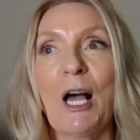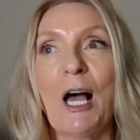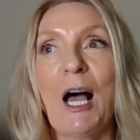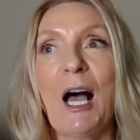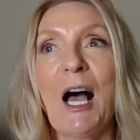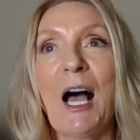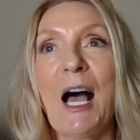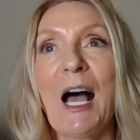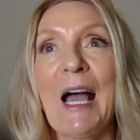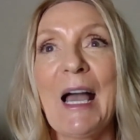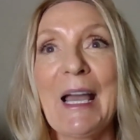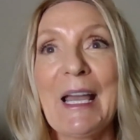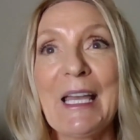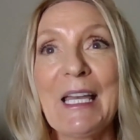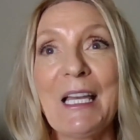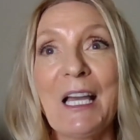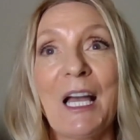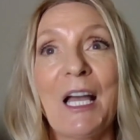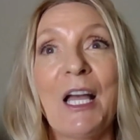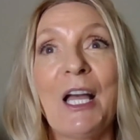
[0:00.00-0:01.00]

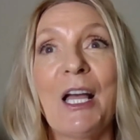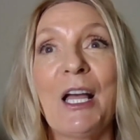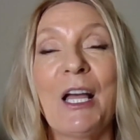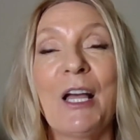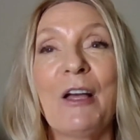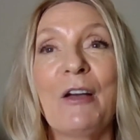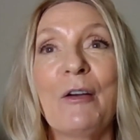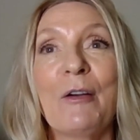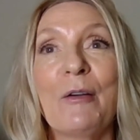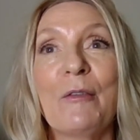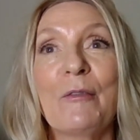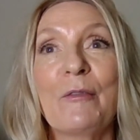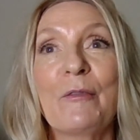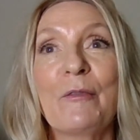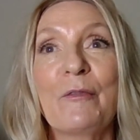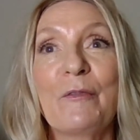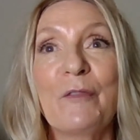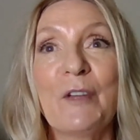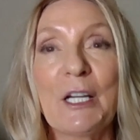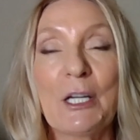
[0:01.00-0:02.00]
I
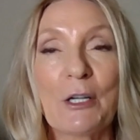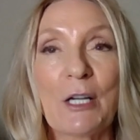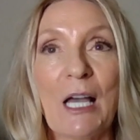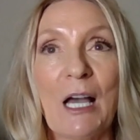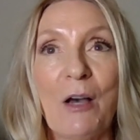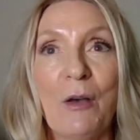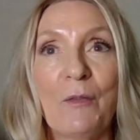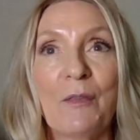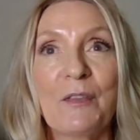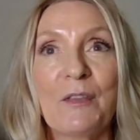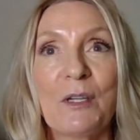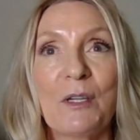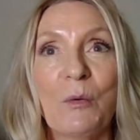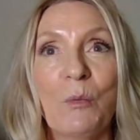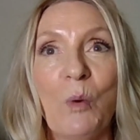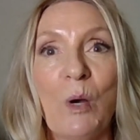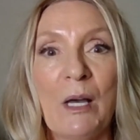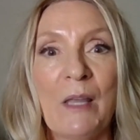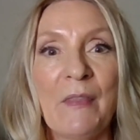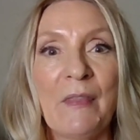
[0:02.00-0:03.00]
figured out the
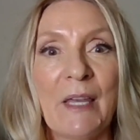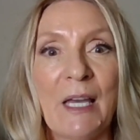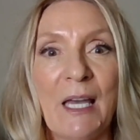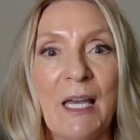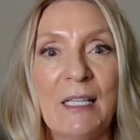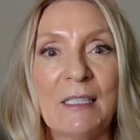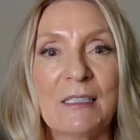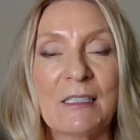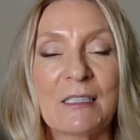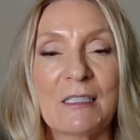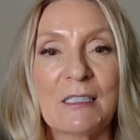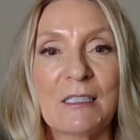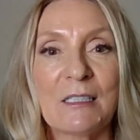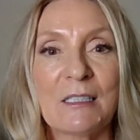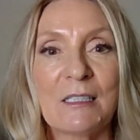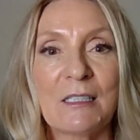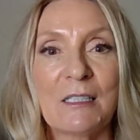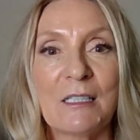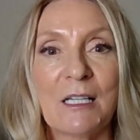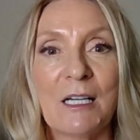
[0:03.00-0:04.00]
one that
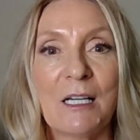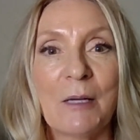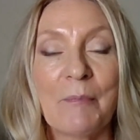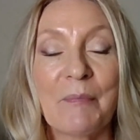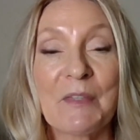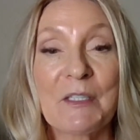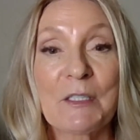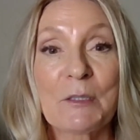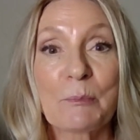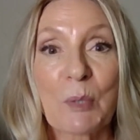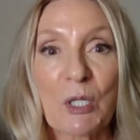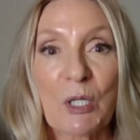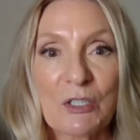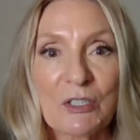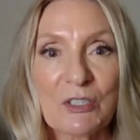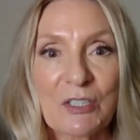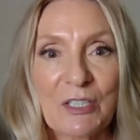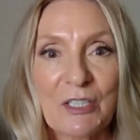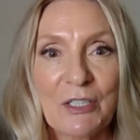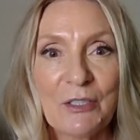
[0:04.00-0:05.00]
this
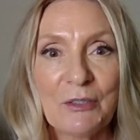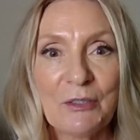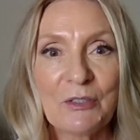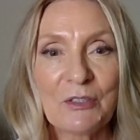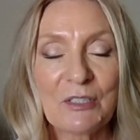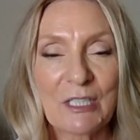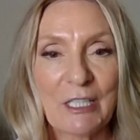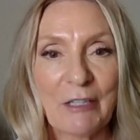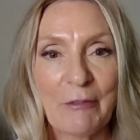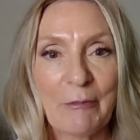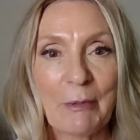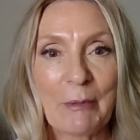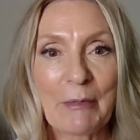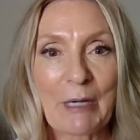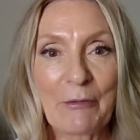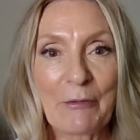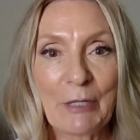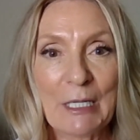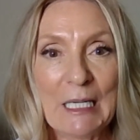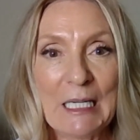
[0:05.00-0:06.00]
person used to give me my
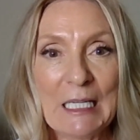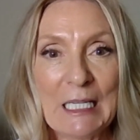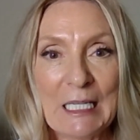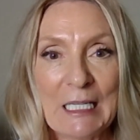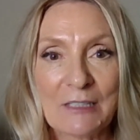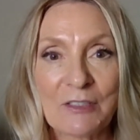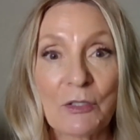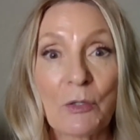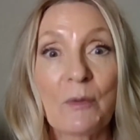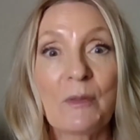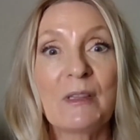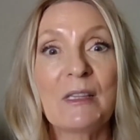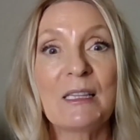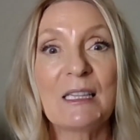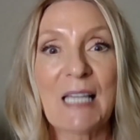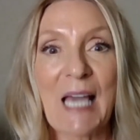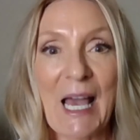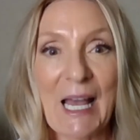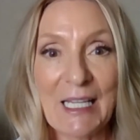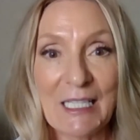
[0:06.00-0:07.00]
reading. So
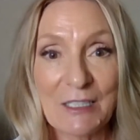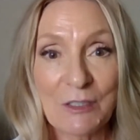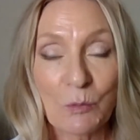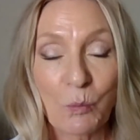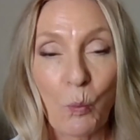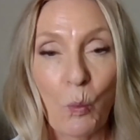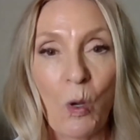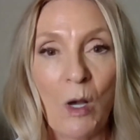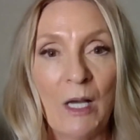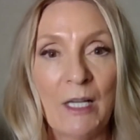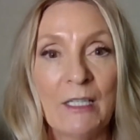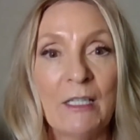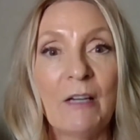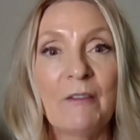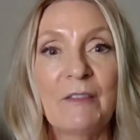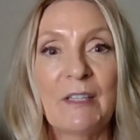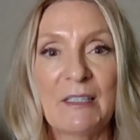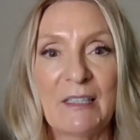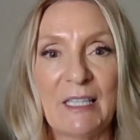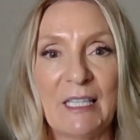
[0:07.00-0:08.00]
that is one
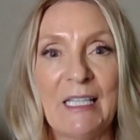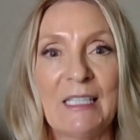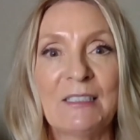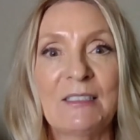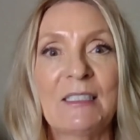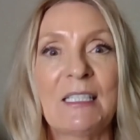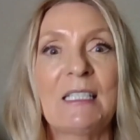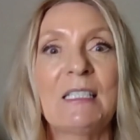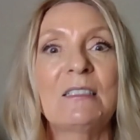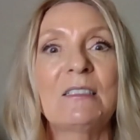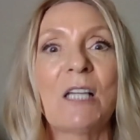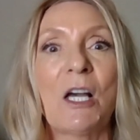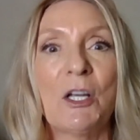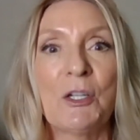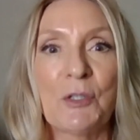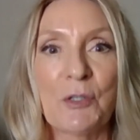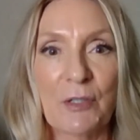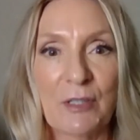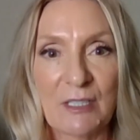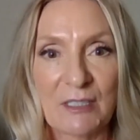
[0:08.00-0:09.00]
of the things that is
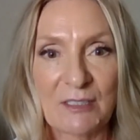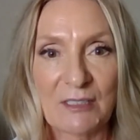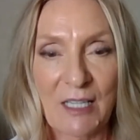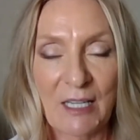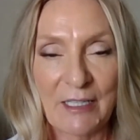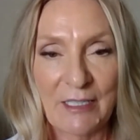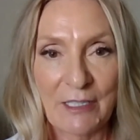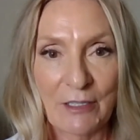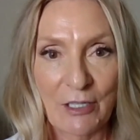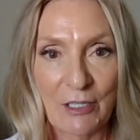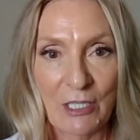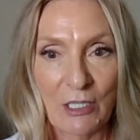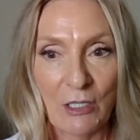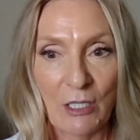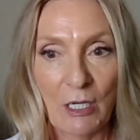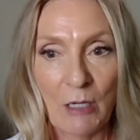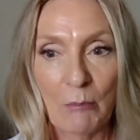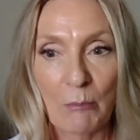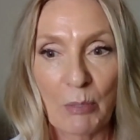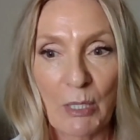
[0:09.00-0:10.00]
under the
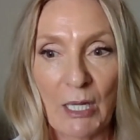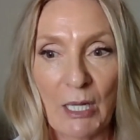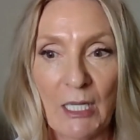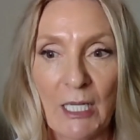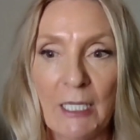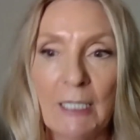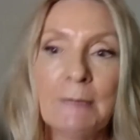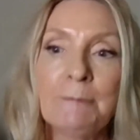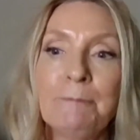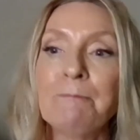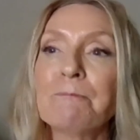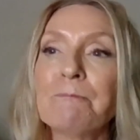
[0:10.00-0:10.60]
sidereal umbrella.